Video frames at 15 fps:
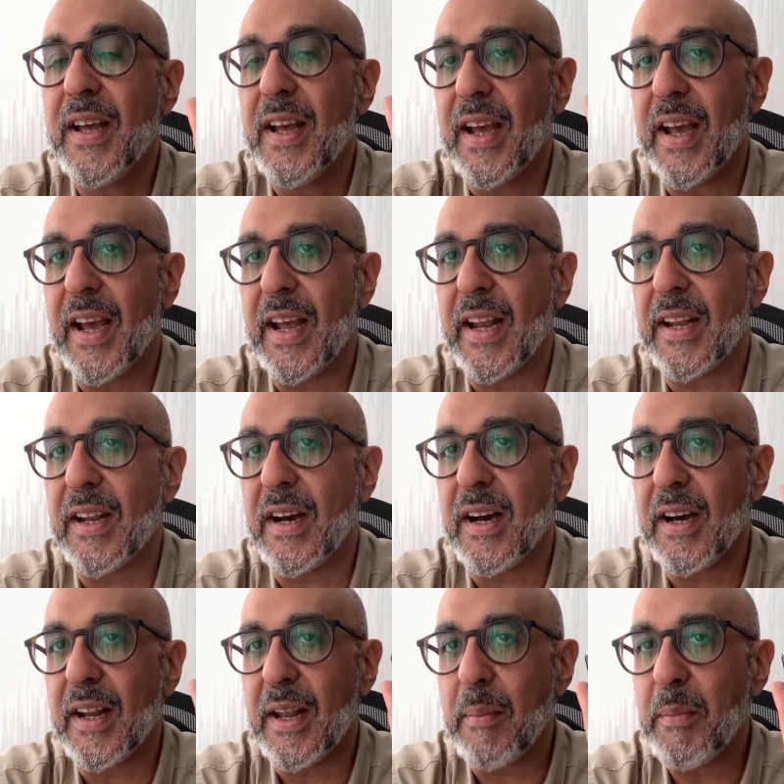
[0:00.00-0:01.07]
And
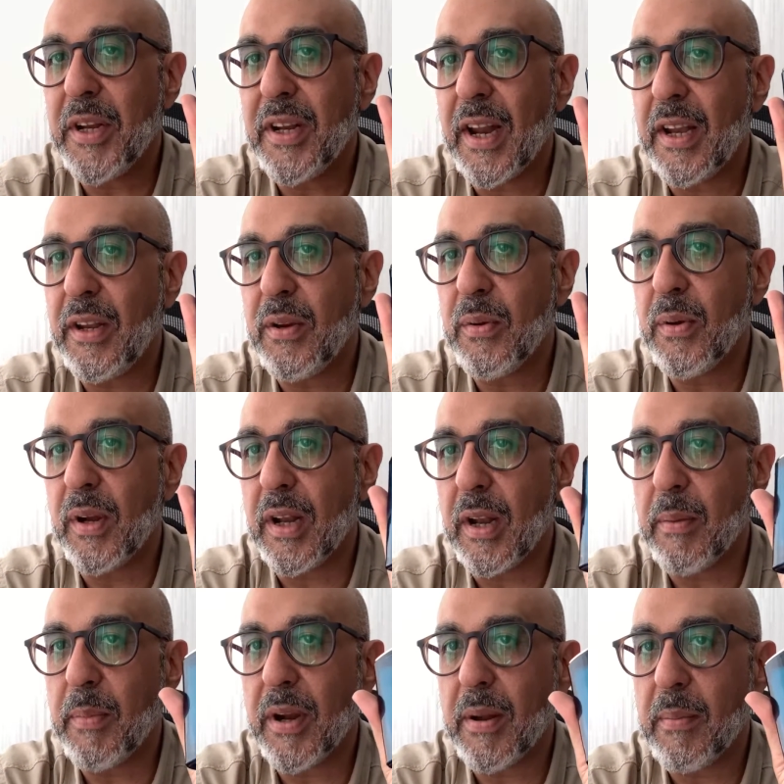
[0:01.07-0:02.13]
uh, let me tell you a
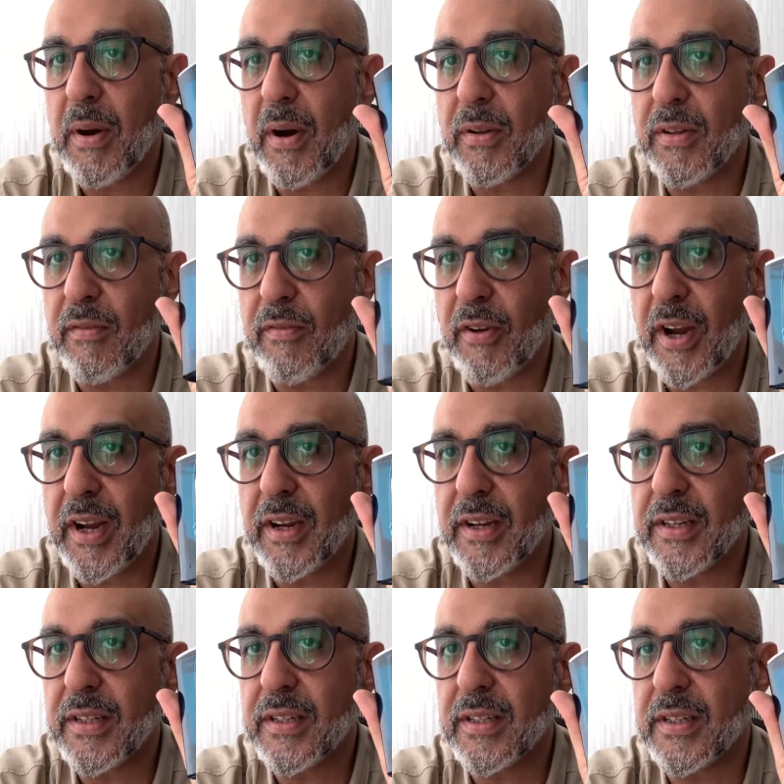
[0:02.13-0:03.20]
little bit about the
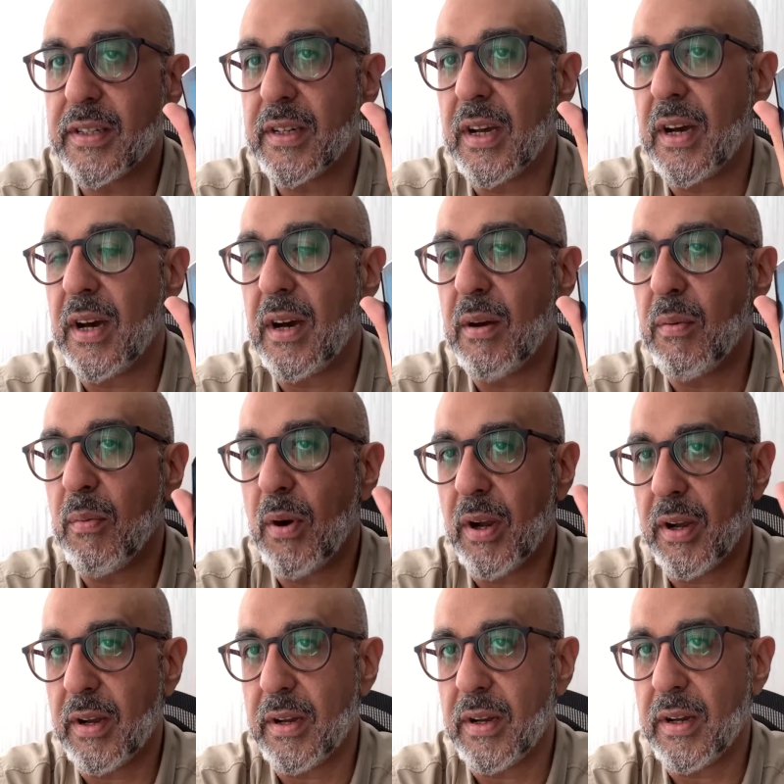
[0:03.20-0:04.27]
fragrance, uh,
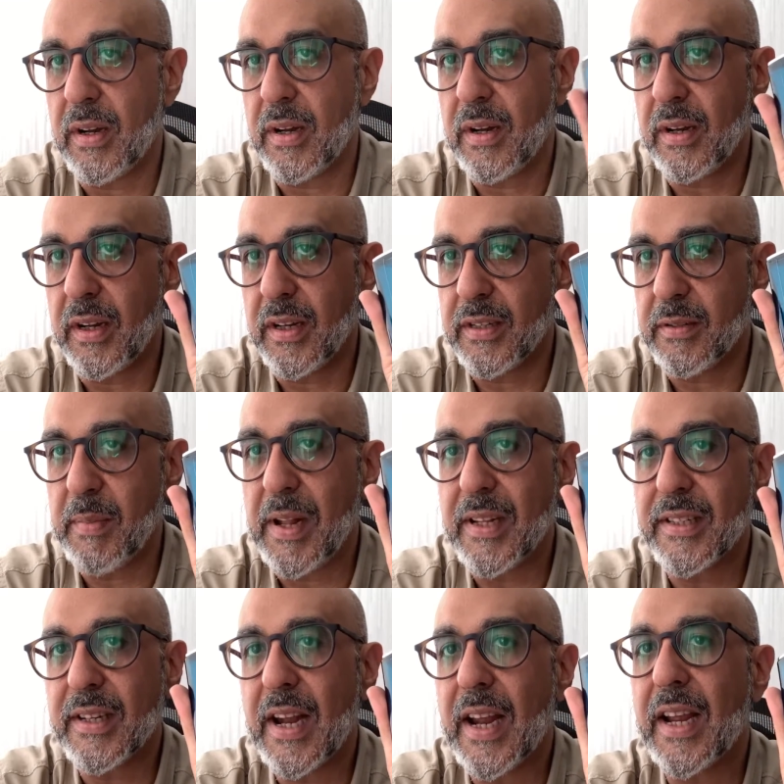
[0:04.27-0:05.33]
what uh, it
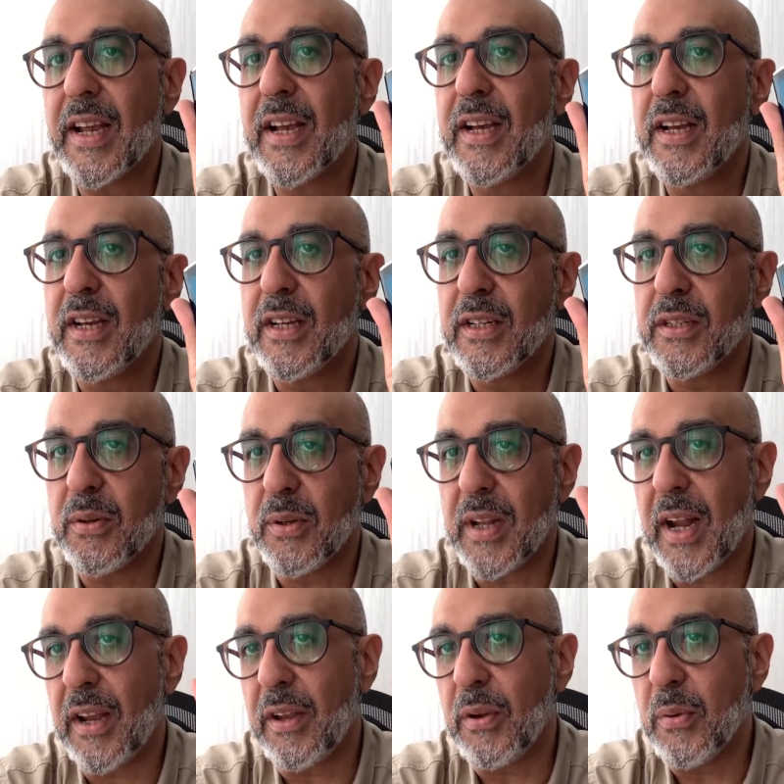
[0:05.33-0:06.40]
smells like, so
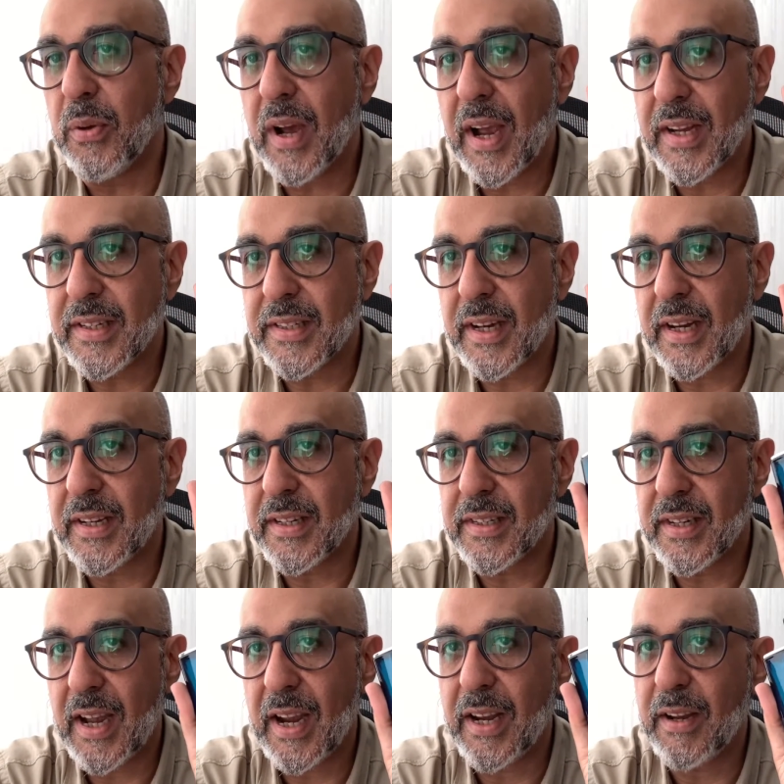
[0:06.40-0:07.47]
that you guys can
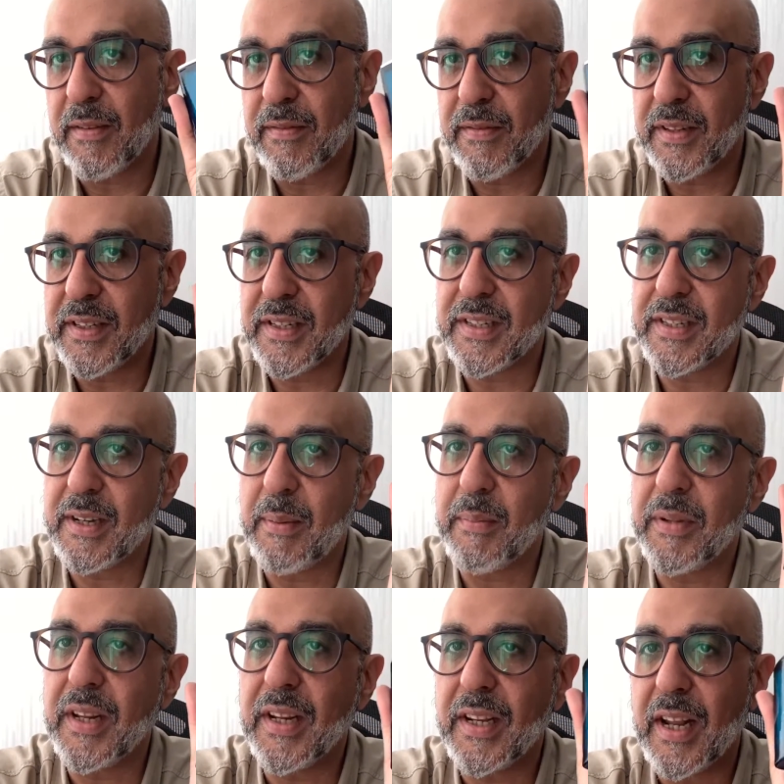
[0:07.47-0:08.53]
decide if this is
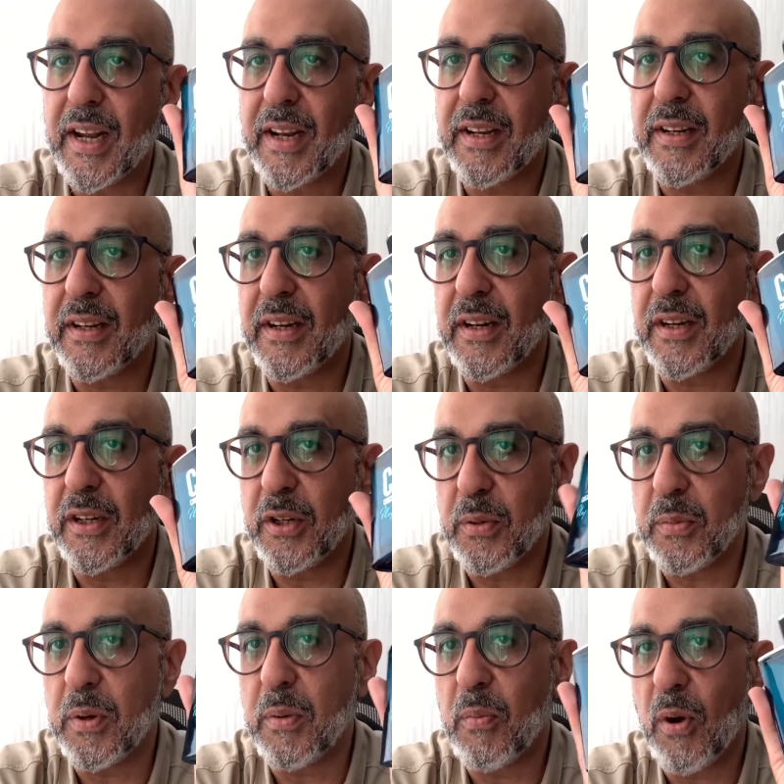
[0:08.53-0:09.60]
something that uh, you
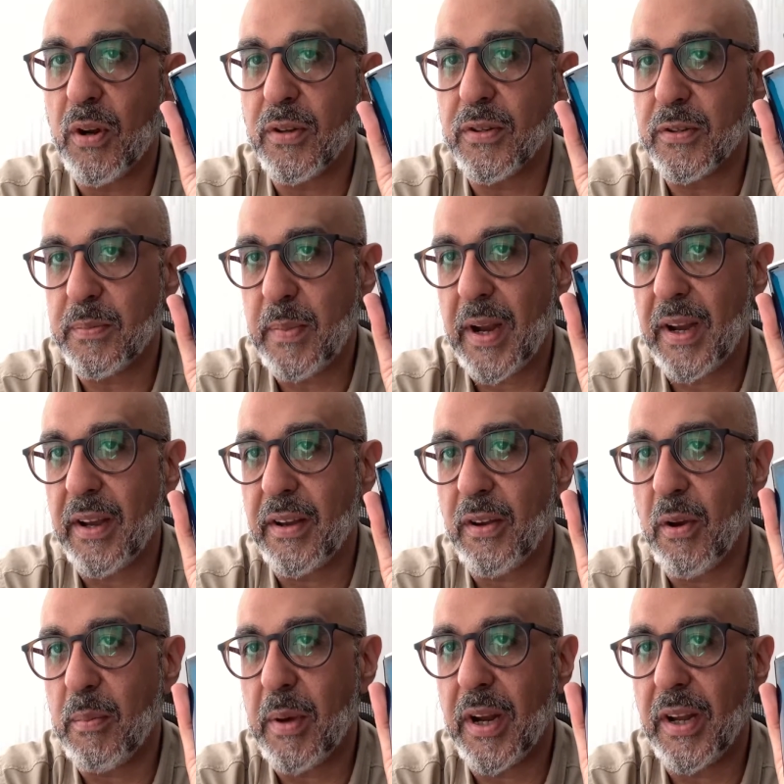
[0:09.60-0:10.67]
would want to spend
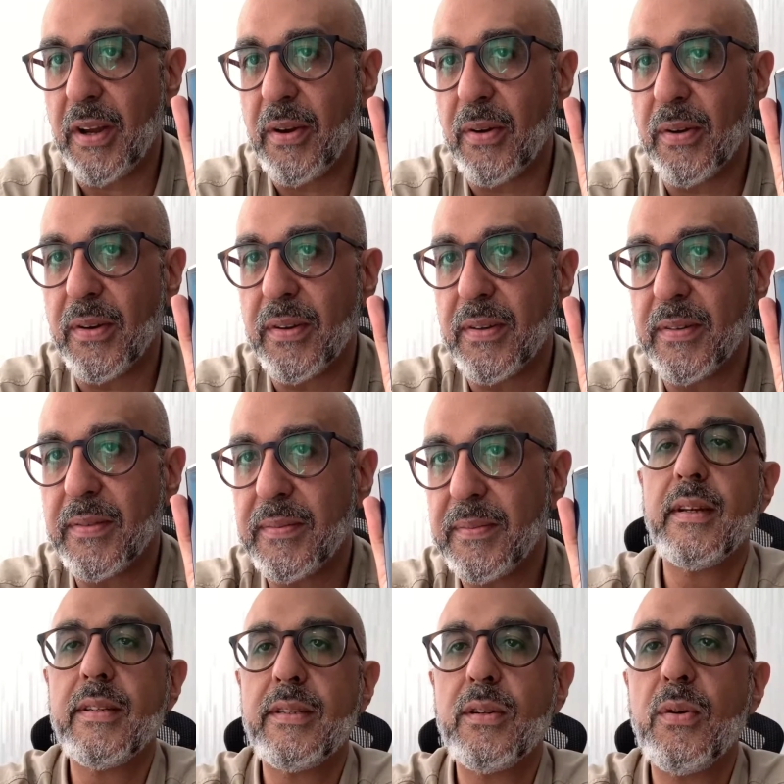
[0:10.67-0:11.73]
your money on.
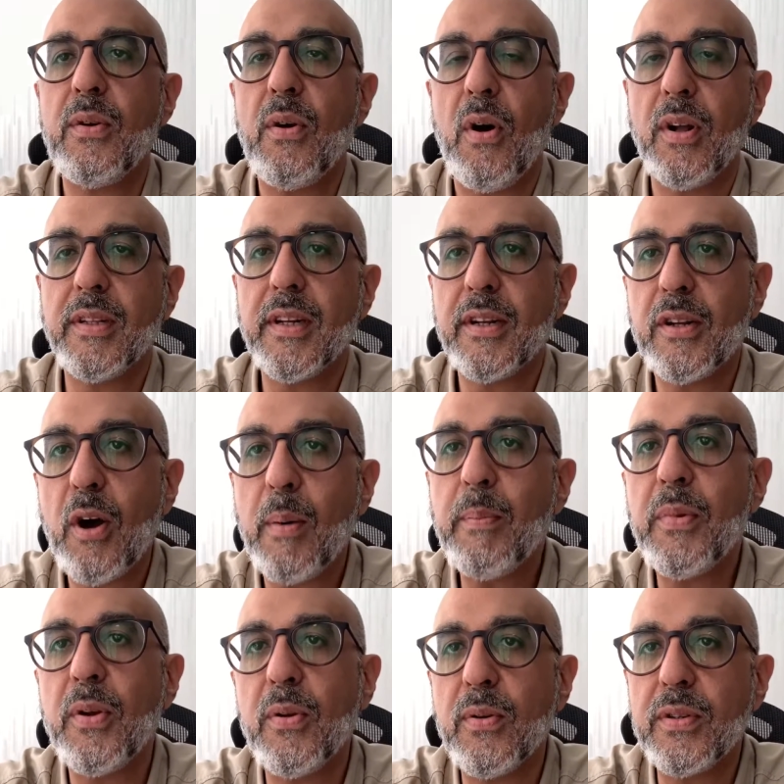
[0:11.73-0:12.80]
So on the
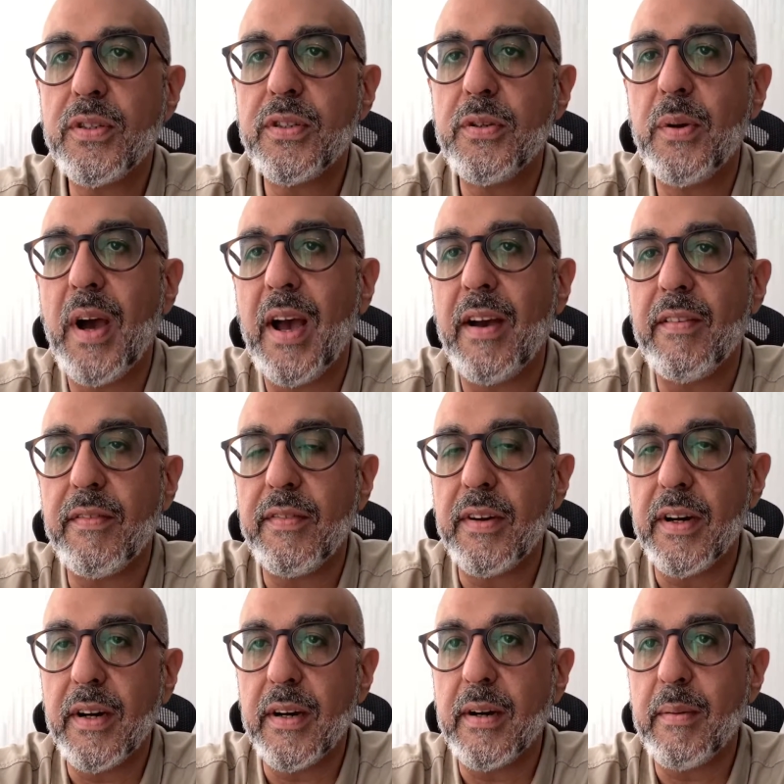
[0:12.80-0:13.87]
top notes, you have
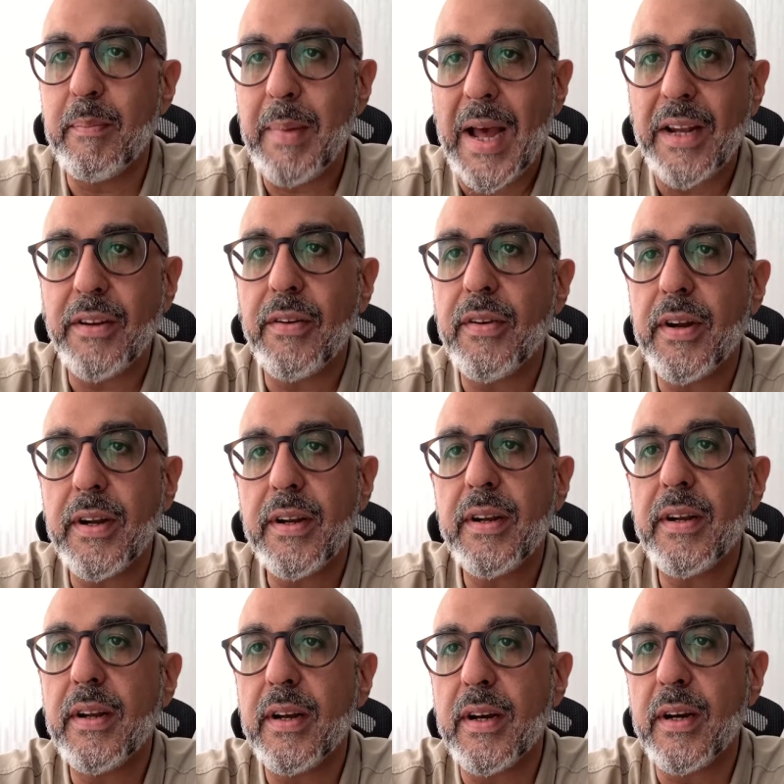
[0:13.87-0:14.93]
uh,
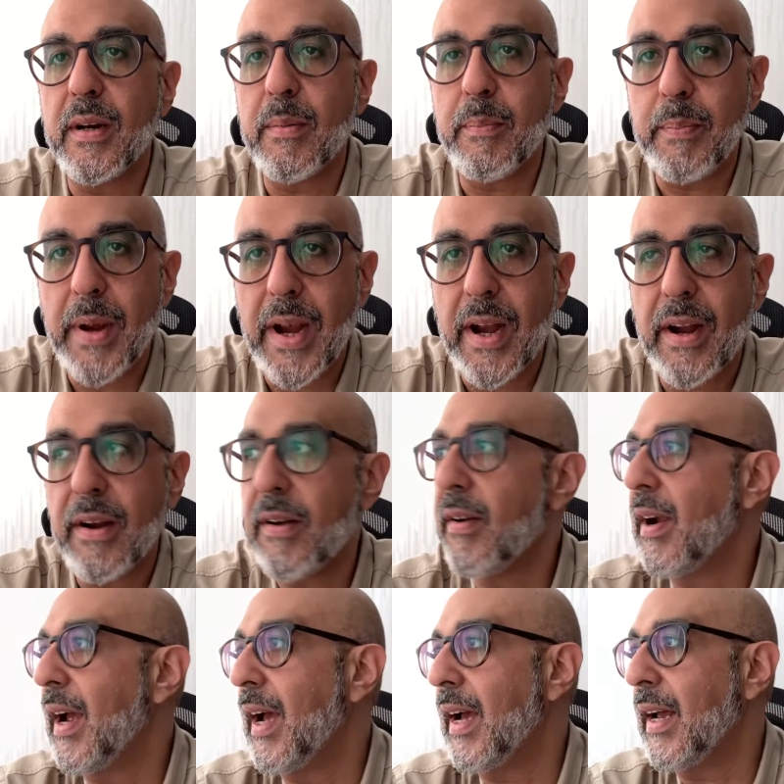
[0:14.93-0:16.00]
mandarin, uh, pear,
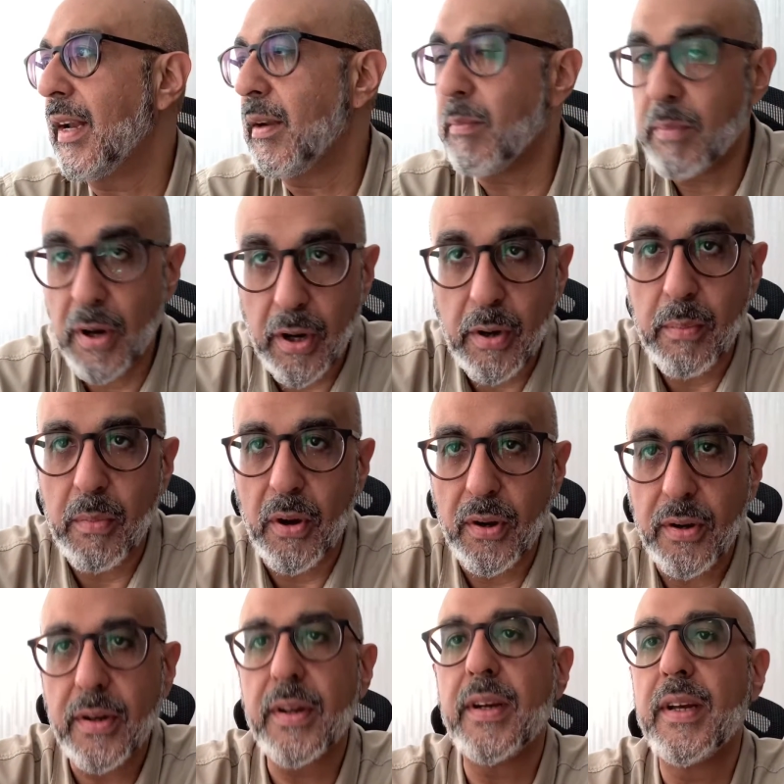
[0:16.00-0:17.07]
and
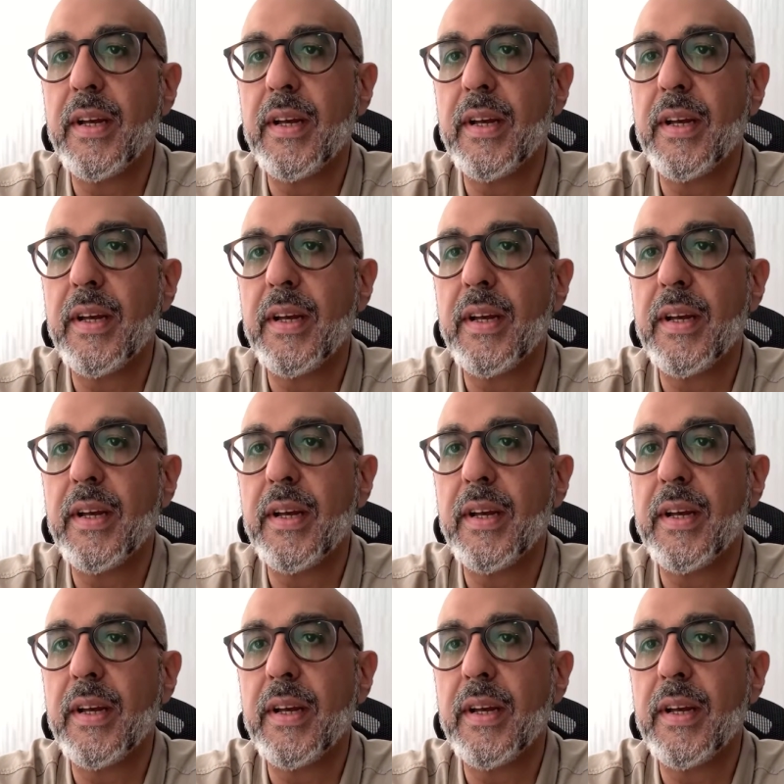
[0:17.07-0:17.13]
bergamot.